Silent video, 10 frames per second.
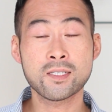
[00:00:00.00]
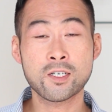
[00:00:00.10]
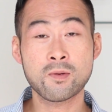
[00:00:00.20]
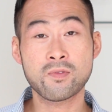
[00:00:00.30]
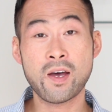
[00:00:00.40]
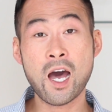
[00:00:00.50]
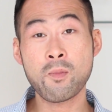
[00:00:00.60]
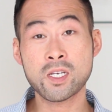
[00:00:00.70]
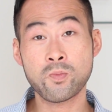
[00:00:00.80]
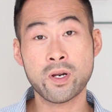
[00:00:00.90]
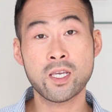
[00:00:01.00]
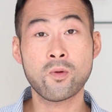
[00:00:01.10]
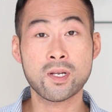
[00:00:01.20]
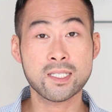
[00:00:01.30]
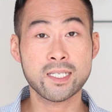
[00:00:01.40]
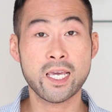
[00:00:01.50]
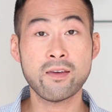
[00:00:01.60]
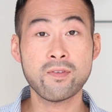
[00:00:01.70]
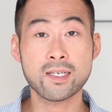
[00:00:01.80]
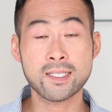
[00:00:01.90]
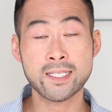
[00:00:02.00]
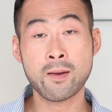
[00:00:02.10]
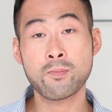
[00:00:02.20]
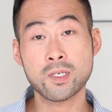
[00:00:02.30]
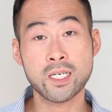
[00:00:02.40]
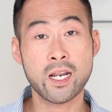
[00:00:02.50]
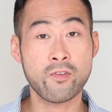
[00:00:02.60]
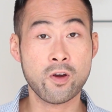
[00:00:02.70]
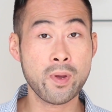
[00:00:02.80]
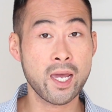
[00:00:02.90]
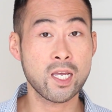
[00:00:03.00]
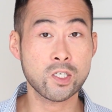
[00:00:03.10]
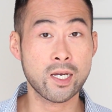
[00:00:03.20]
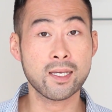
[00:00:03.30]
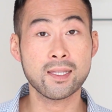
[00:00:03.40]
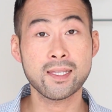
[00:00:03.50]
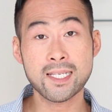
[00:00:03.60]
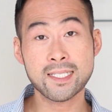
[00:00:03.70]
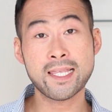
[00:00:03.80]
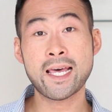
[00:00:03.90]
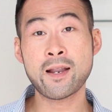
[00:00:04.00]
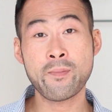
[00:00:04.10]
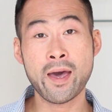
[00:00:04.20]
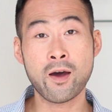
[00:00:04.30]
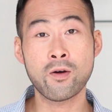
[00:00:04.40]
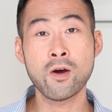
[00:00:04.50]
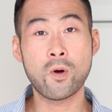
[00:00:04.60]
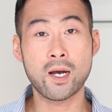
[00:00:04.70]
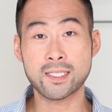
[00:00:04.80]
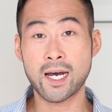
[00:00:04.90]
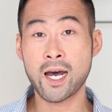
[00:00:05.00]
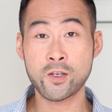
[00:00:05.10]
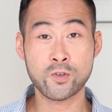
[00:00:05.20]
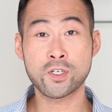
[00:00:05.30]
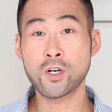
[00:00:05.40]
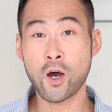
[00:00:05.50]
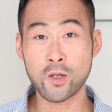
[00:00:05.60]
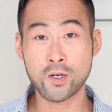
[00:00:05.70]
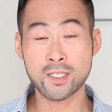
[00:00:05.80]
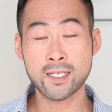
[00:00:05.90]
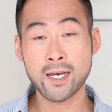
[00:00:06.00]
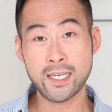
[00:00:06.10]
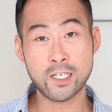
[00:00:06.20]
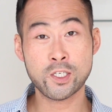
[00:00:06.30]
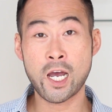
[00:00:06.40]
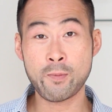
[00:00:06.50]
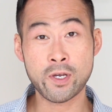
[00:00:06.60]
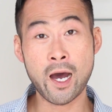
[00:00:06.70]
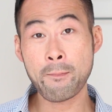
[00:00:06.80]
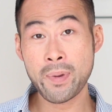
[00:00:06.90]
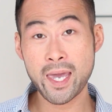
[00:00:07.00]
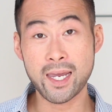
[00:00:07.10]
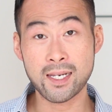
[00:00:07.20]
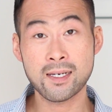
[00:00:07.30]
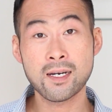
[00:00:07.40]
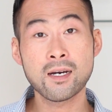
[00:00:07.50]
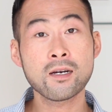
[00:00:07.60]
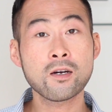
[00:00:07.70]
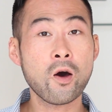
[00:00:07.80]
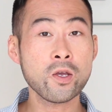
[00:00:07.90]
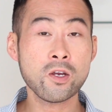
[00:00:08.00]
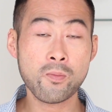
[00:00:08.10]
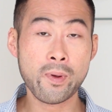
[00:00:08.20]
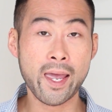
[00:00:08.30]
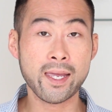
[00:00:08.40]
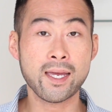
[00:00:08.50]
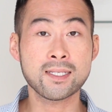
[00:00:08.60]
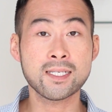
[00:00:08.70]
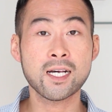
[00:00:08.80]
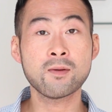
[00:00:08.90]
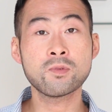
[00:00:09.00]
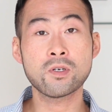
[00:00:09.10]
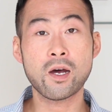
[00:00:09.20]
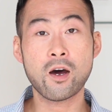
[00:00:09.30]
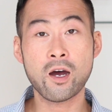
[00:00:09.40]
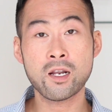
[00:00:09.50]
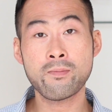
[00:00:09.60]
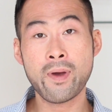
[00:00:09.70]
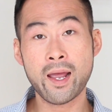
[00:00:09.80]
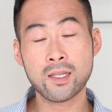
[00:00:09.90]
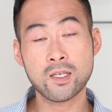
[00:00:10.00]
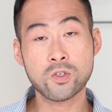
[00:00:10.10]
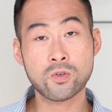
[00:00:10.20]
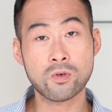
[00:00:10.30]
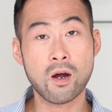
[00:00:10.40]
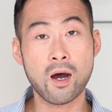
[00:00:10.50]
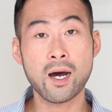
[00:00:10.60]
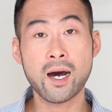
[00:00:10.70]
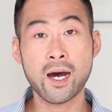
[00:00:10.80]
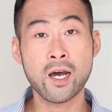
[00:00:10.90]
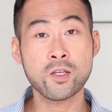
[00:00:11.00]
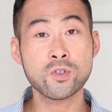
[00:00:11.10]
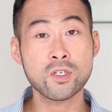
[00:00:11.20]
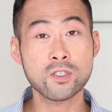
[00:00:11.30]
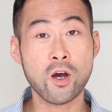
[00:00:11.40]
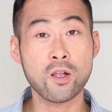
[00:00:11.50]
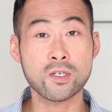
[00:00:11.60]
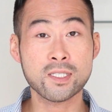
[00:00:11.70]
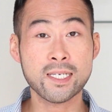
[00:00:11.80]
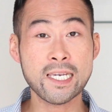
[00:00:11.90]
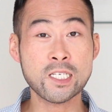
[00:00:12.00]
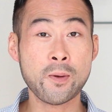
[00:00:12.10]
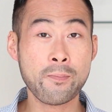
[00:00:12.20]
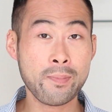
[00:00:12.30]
in terms of how much money you want to save is 10% of your paycheck. Let's say that amount was $100 each time you got paid. Call your bank and tell them to automatically draw $100 each